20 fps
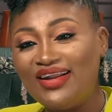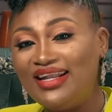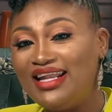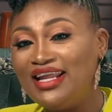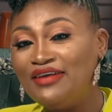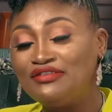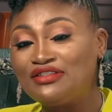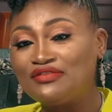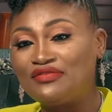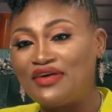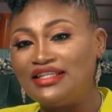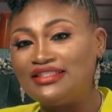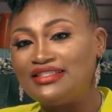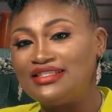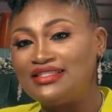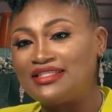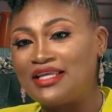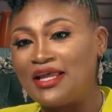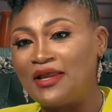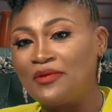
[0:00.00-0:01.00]
Unlived
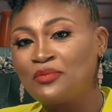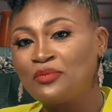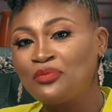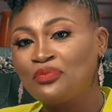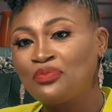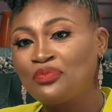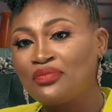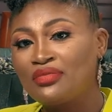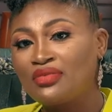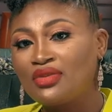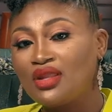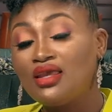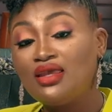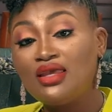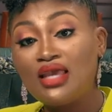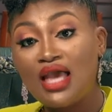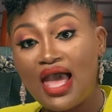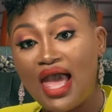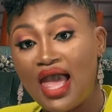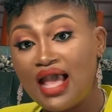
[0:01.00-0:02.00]
fantasy.
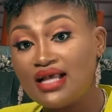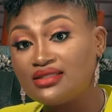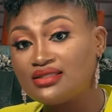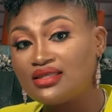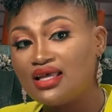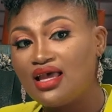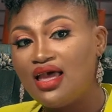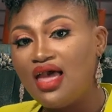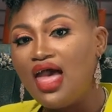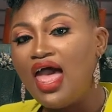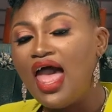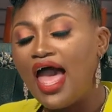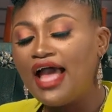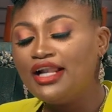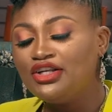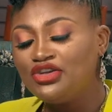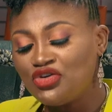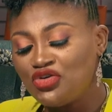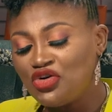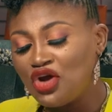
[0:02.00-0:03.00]
Yes.
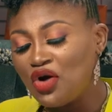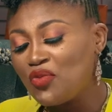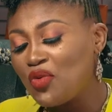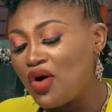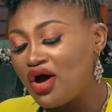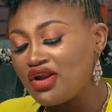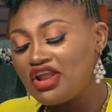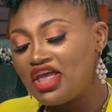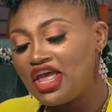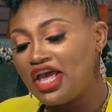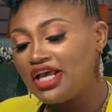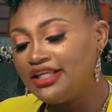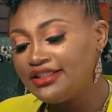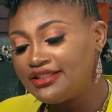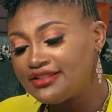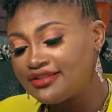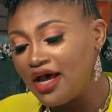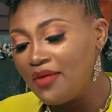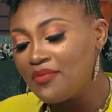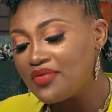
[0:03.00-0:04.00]
And you know what?
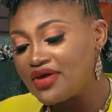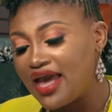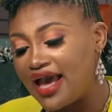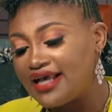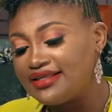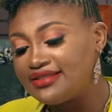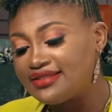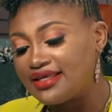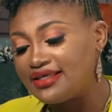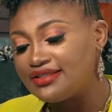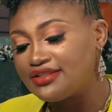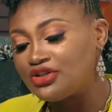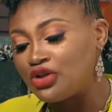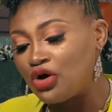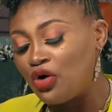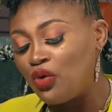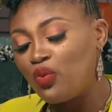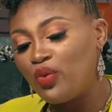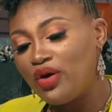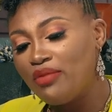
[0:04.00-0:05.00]
In some
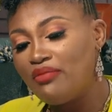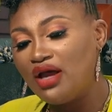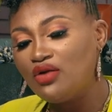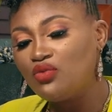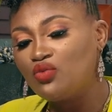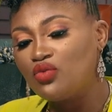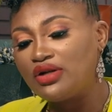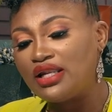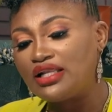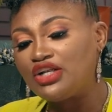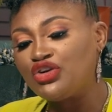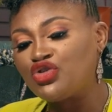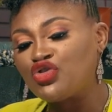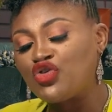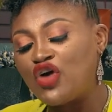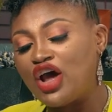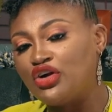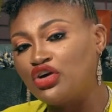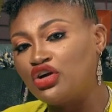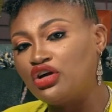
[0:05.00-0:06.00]
cases, though, women would
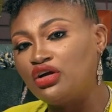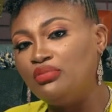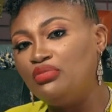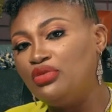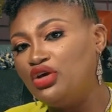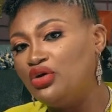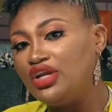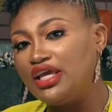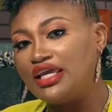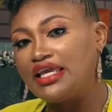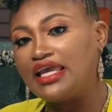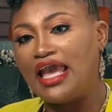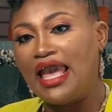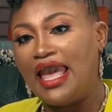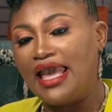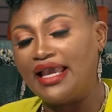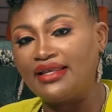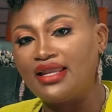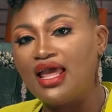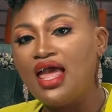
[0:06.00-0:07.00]
try to
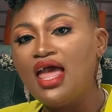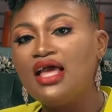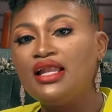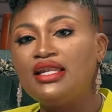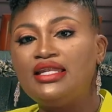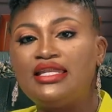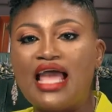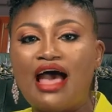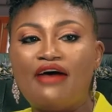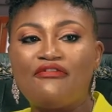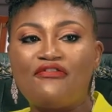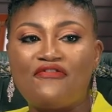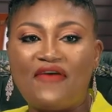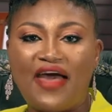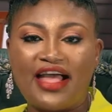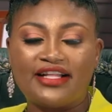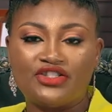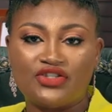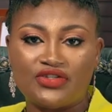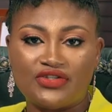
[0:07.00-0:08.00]
communicate their
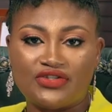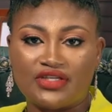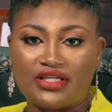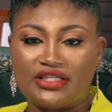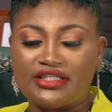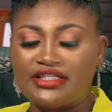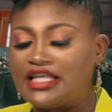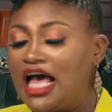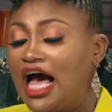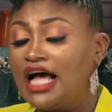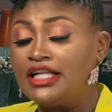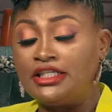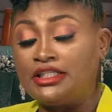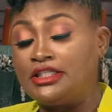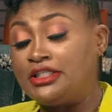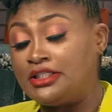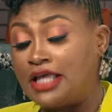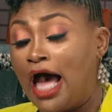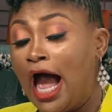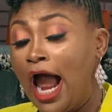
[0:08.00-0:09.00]
fantasies, their
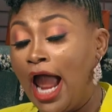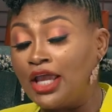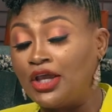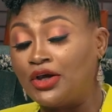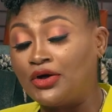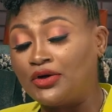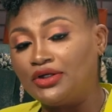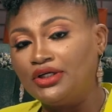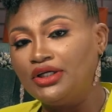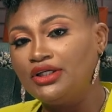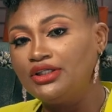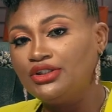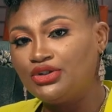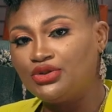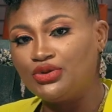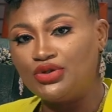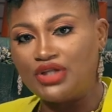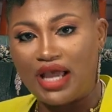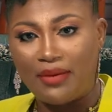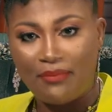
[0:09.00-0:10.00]
desire
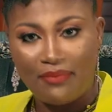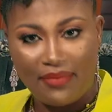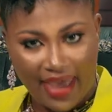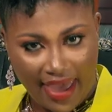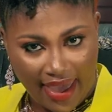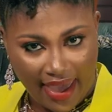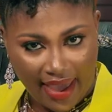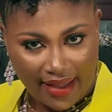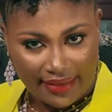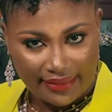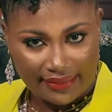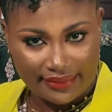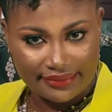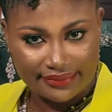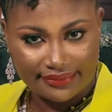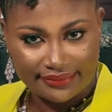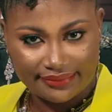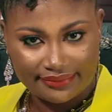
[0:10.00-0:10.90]
to their man.